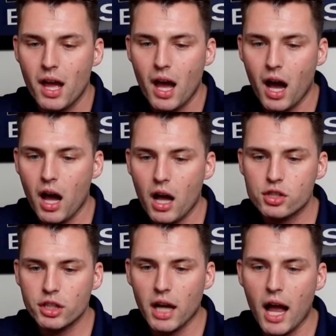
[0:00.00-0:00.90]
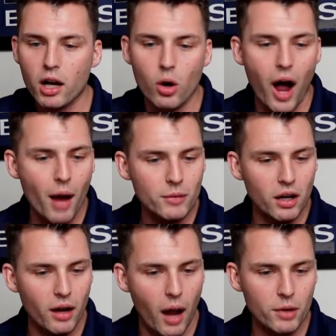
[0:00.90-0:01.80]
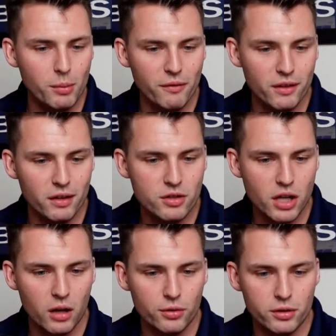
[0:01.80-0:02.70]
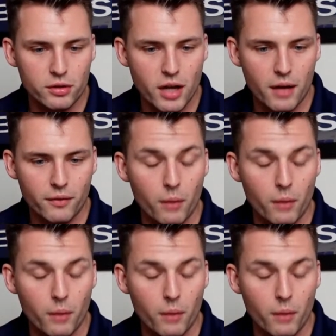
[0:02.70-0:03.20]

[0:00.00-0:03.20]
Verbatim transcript: Uh, Chicago, I'm I'm going to be visiting Chicago during the draft.